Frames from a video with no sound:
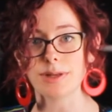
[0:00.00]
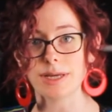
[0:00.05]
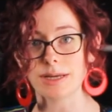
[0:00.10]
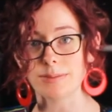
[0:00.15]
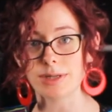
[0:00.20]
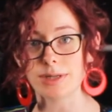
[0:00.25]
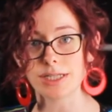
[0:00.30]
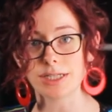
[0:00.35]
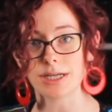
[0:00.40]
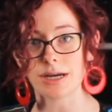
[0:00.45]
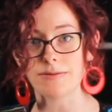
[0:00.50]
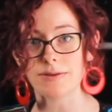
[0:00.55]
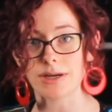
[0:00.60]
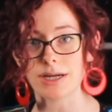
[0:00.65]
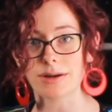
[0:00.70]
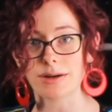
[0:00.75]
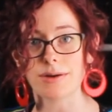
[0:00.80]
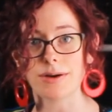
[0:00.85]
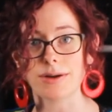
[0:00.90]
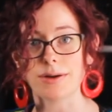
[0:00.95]
image of
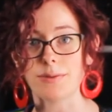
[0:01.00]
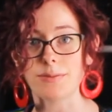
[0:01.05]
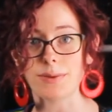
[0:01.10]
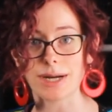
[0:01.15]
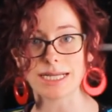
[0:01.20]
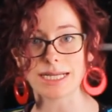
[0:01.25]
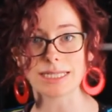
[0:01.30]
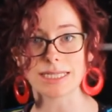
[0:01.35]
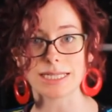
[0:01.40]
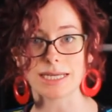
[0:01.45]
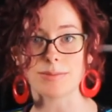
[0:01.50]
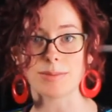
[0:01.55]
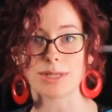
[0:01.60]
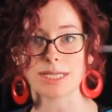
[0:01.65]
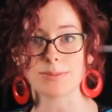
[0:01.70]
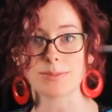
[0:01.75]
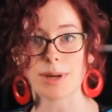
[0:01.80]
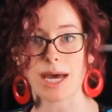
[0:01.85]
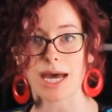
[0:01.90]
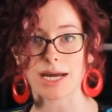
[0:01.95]
it on a white
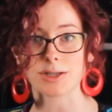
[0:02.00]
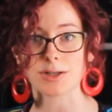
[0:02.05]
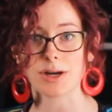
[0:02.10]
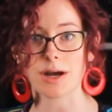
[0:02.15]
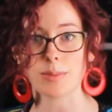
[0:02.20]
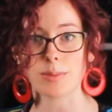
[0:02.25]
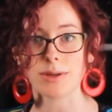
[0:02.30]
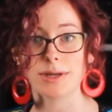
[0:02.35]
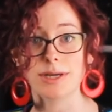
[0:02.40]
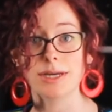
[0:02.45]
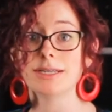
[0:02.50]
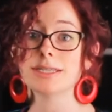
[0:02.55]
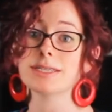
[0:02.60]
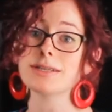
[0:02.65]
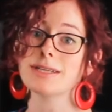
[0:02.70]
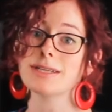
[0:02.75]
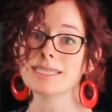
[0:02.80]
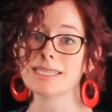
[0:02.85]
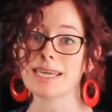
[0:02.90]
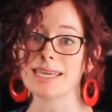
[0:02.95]
seamless backdrop. So
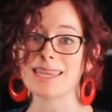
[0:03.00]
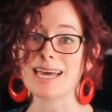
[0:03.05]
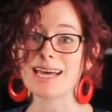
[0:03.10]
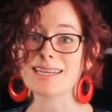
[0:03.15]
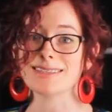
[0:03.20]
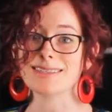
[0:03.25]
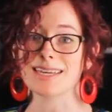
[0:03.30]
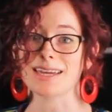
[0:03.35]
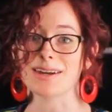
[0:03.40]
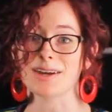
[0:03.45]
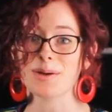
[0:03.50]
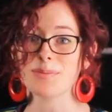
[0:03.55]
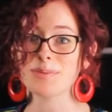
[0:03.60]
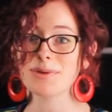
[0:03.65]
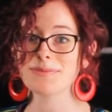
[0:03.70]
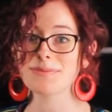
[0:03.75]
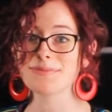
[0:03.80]
let's get that set up.